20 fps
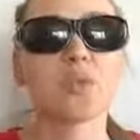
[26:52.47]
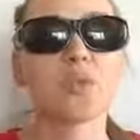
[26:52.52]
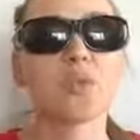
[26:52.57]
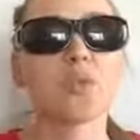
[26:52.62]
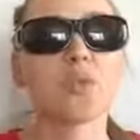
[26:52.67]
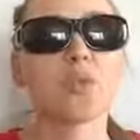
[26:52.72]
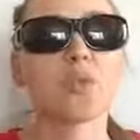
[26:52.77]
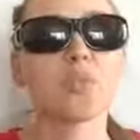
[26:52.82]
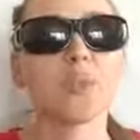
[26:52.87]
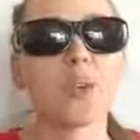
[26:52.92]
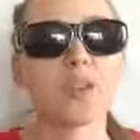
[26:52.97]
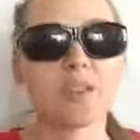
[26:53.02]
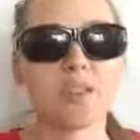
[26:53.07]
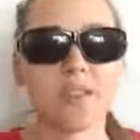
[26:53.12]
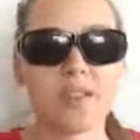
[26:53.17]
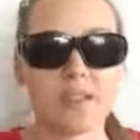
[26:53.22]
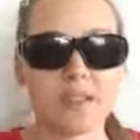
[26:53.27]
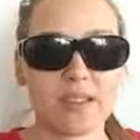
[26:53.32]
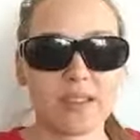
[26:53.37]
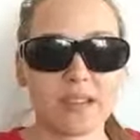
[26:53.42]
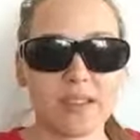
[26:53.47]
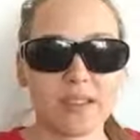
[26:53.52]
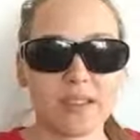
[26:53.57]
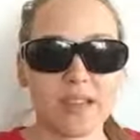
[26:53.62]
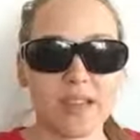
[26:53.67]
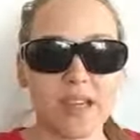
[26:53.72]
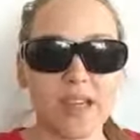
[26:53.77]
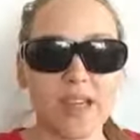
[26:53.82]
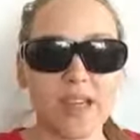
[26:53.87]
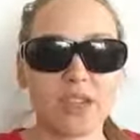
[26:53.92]
to prevent
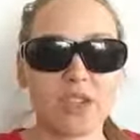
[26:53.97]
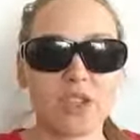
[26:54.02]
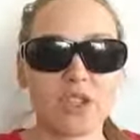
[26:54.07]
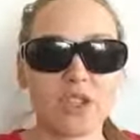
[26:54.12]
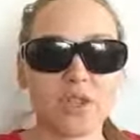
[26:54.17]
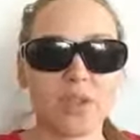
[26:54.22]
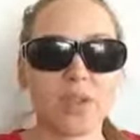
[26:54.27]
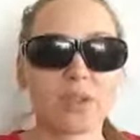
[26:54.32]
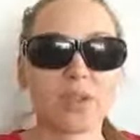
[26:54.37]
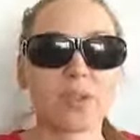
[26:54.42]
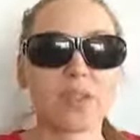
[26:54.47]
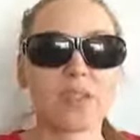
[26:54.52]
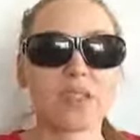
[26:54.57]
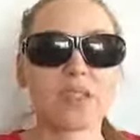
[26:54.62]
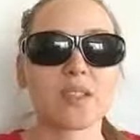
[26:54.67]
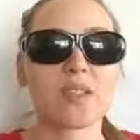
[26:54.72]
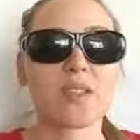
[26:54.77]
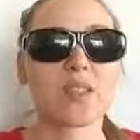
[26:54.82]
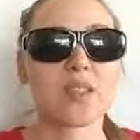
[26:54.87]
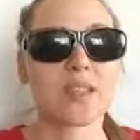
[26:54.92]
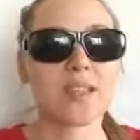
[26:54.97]
reaction to that.